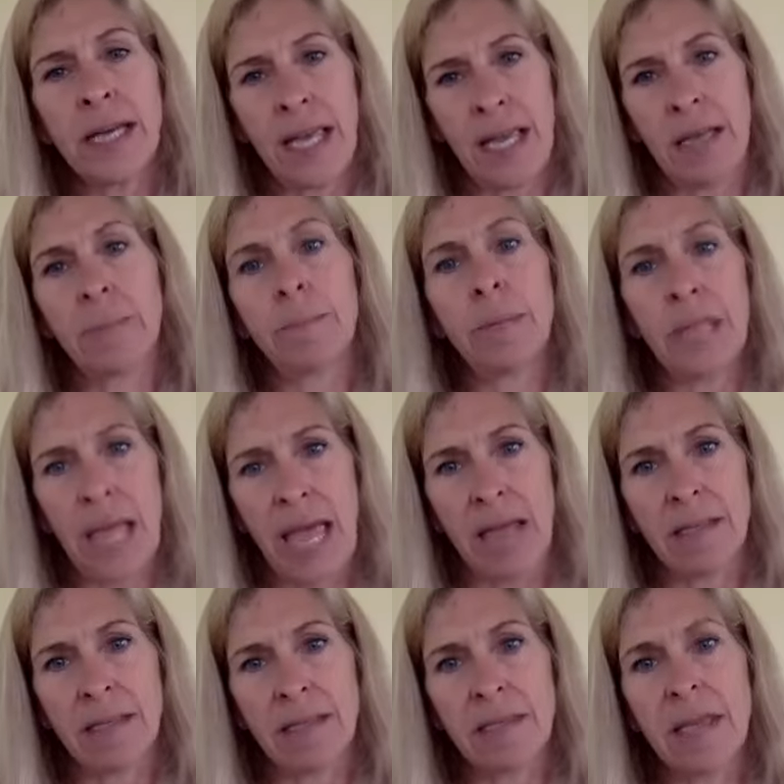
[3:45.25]
in
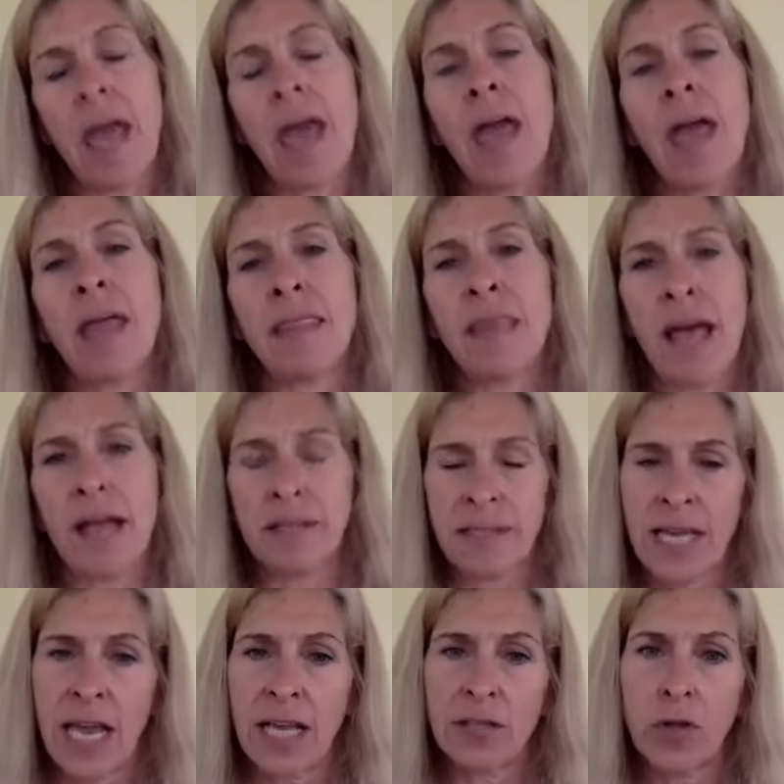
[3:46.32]
plants, and that
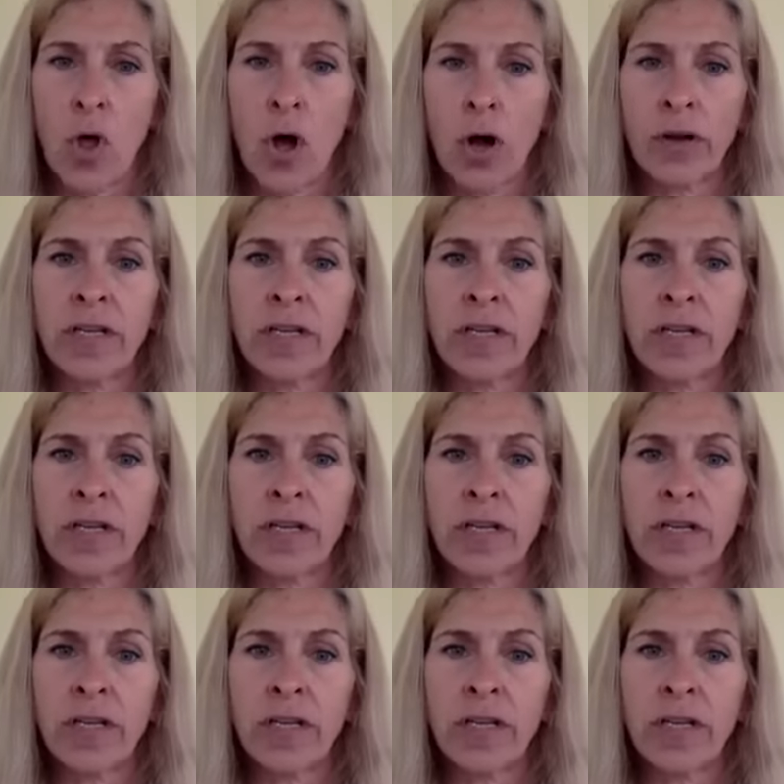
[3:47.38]
takes longer